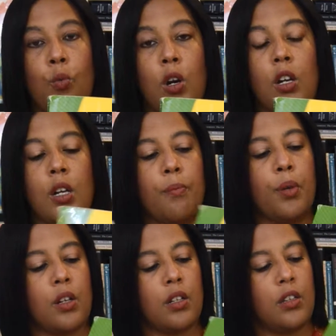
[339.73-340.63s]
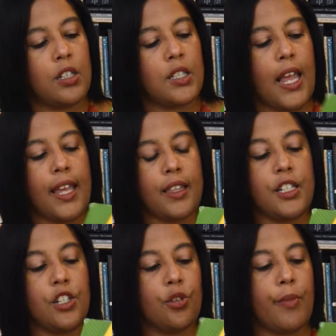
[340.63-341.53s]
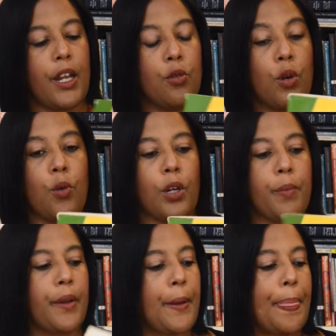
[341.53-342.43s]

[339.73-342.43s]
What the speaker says: workbook looks like, the teacher manual and workbook.